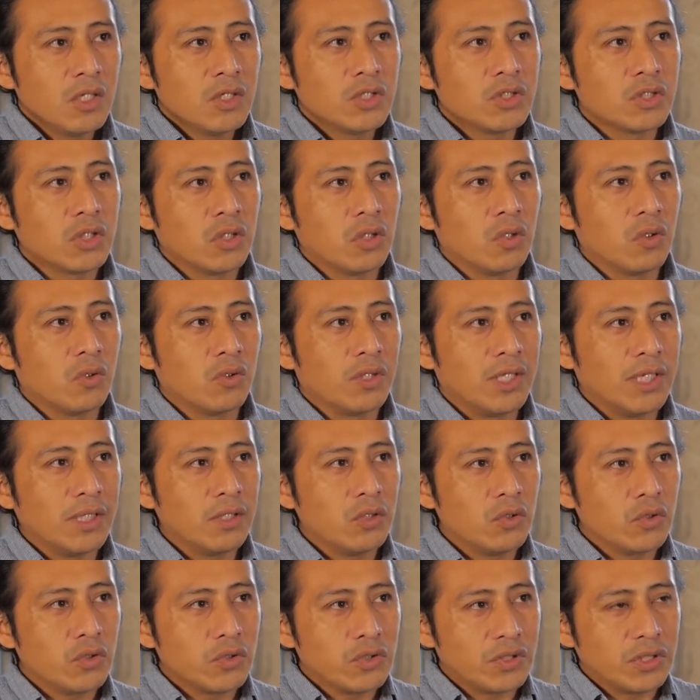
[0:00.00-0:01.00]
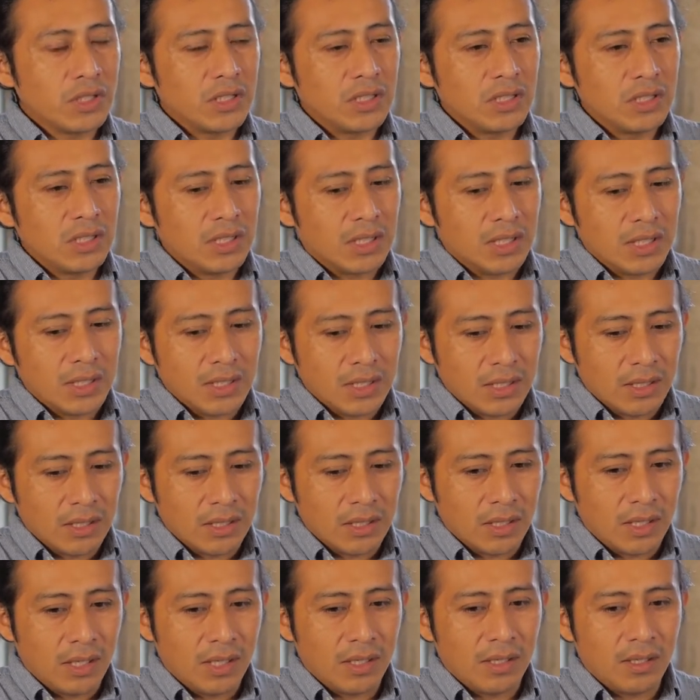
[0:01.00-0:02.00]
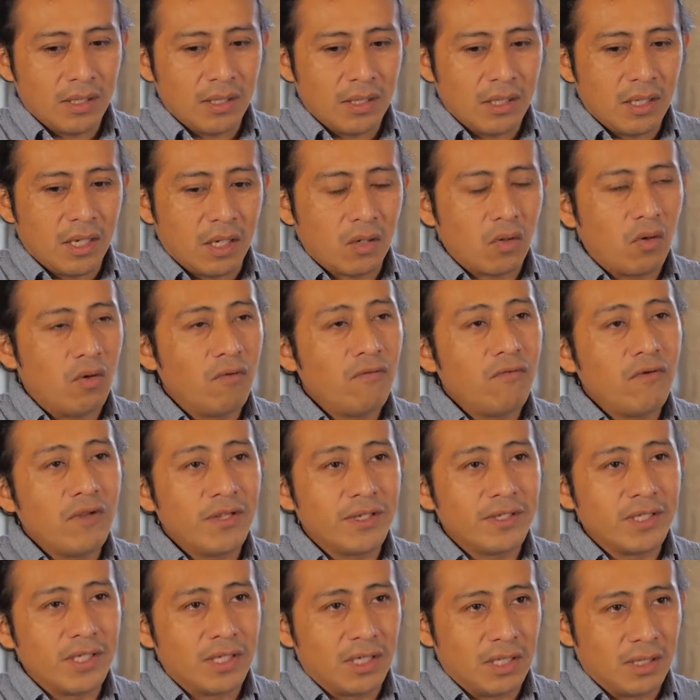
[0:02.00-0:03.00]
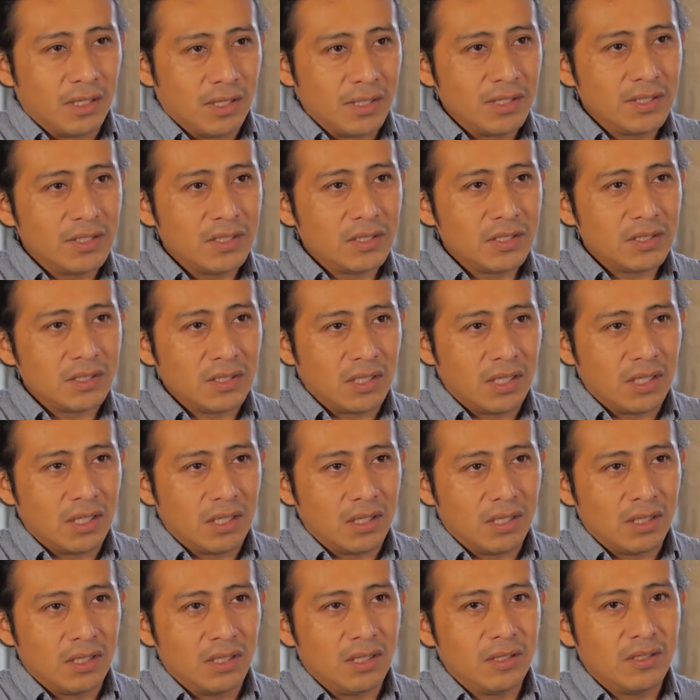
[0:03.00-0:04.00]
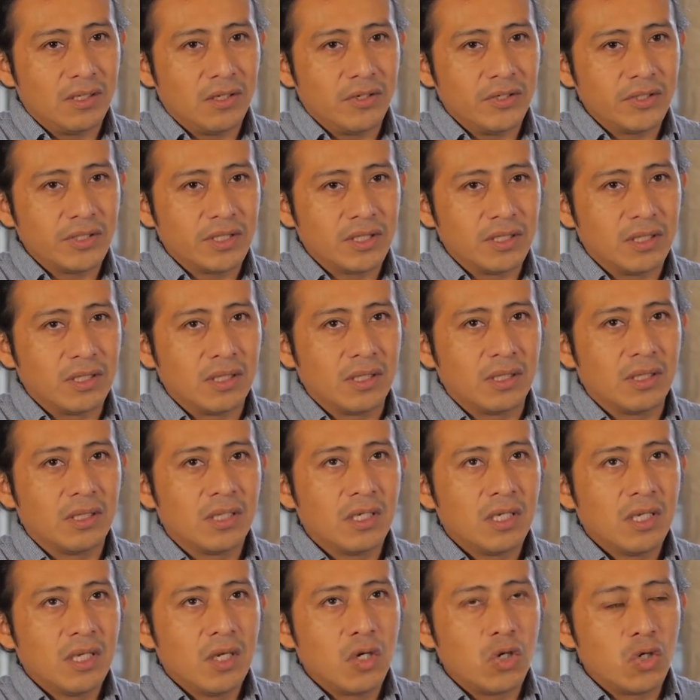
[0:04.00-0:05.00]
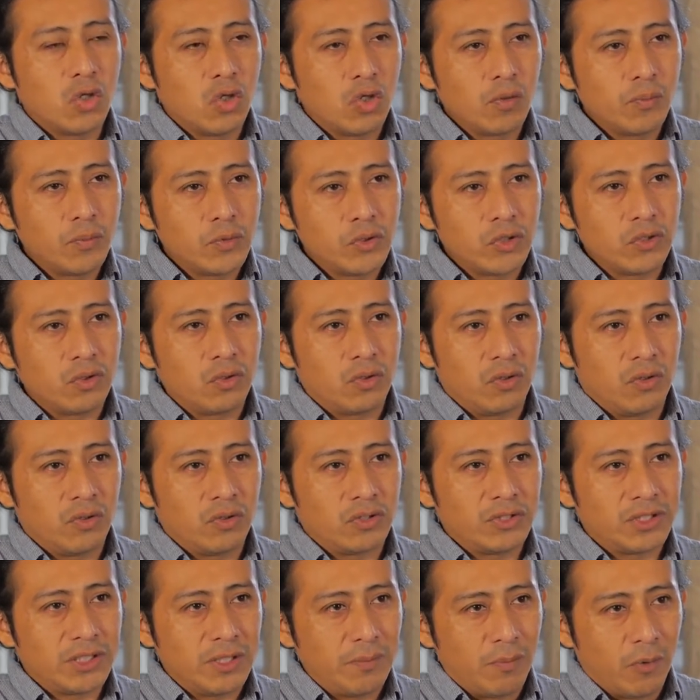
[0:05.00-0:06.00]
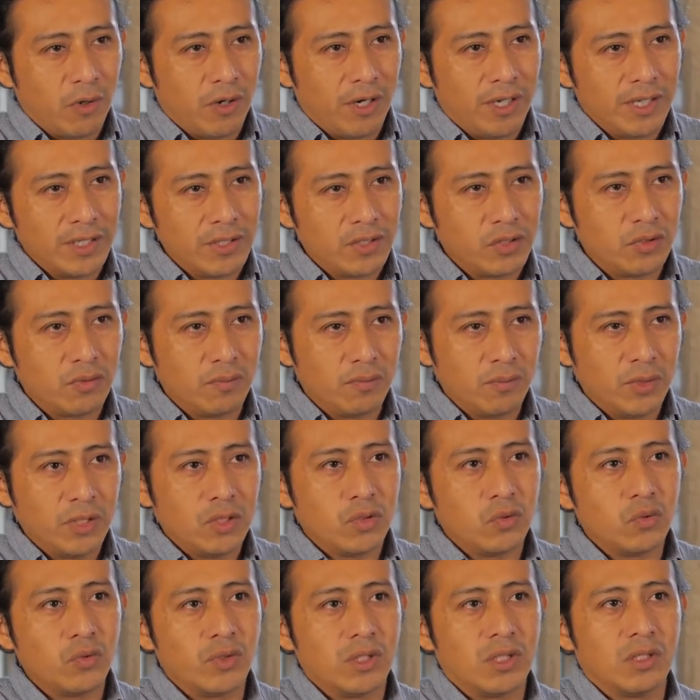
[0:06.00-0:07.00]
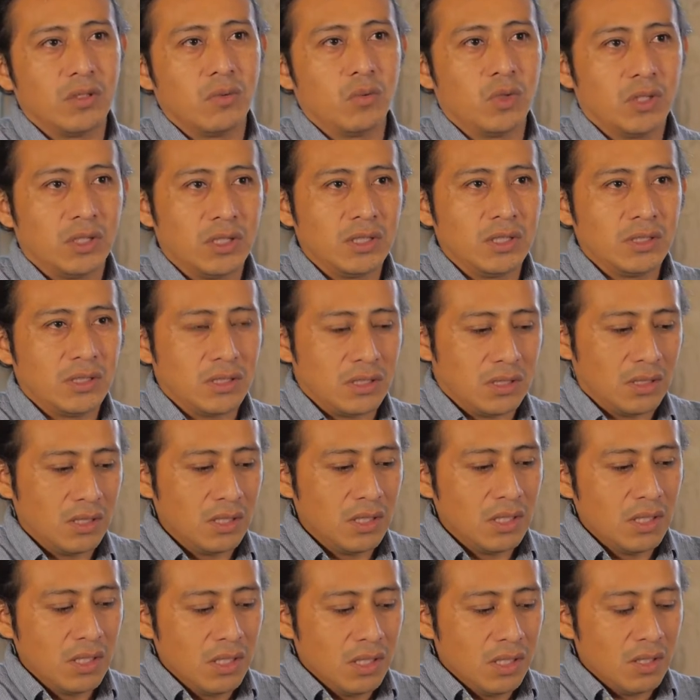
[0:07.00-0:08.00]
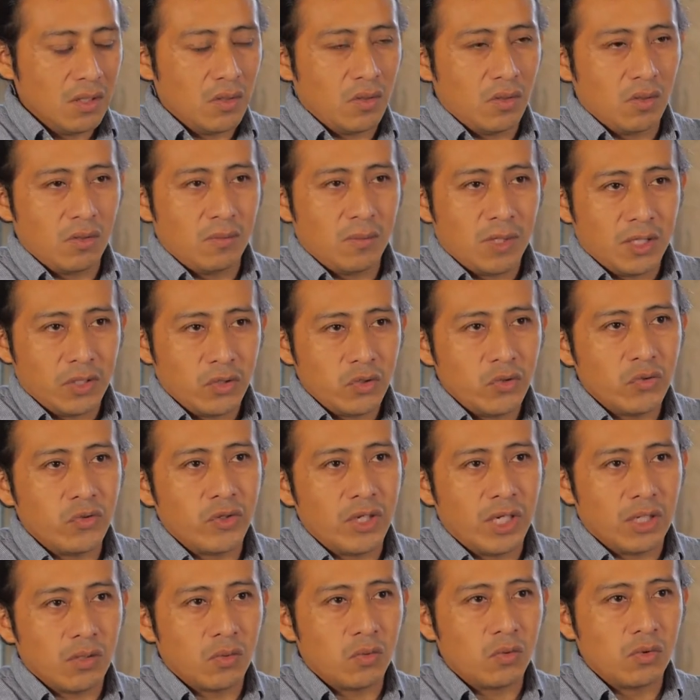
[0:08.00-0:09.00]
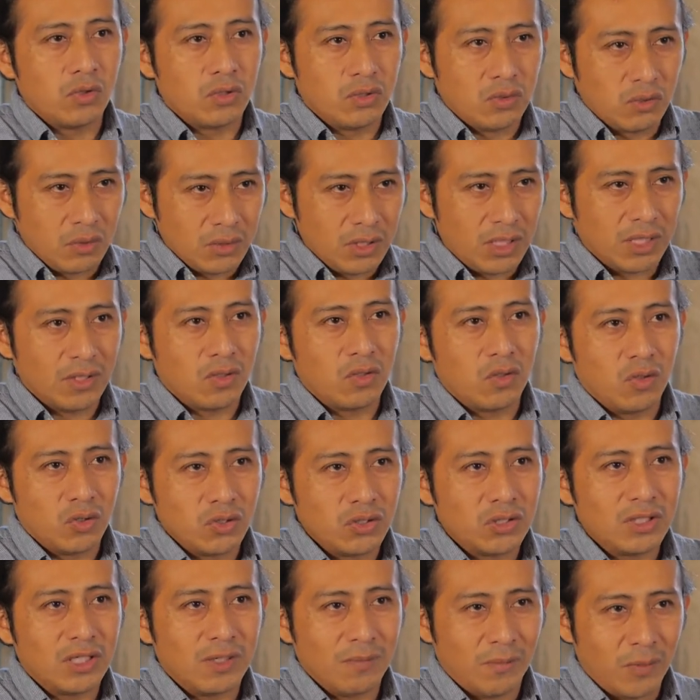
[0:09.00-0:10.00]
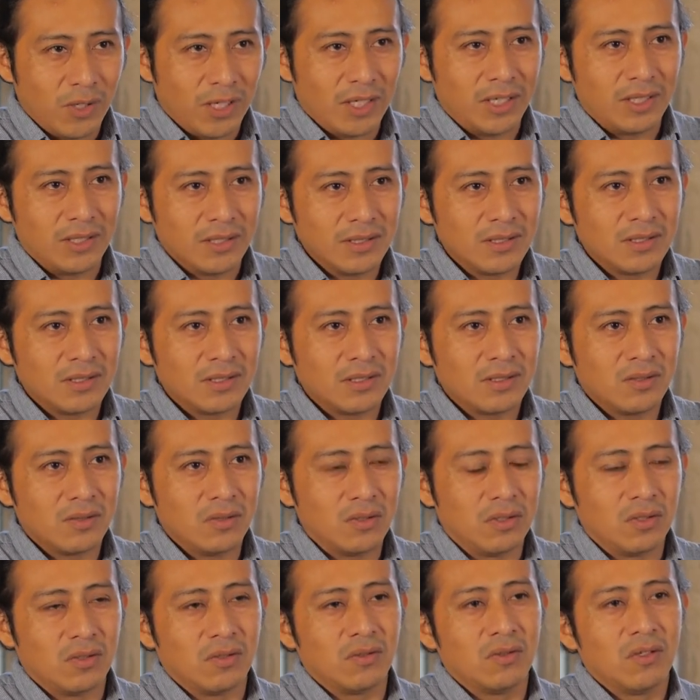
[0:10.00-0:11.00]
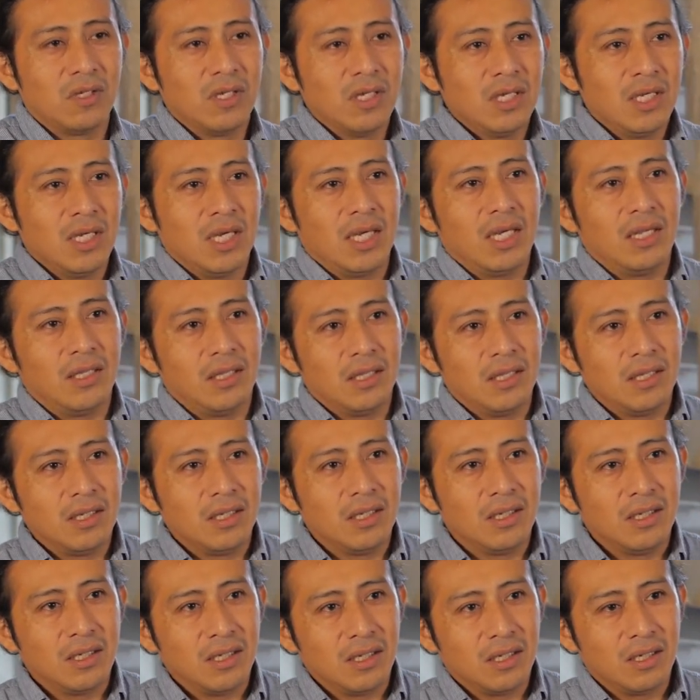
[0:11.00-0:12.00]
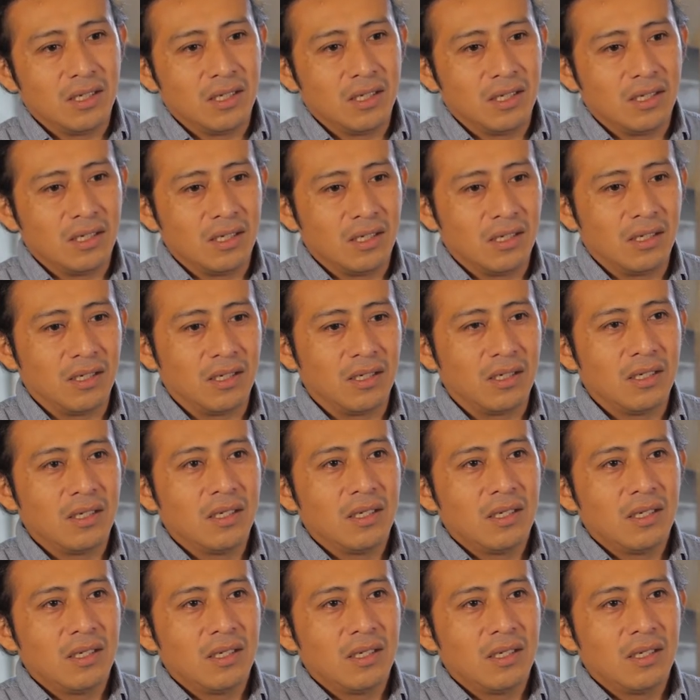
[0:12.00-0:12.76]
So then you see uh, a conflict there. It is, uh, there is a rupture or separation between what is called material culture, the archaeological place, you know, and the uh,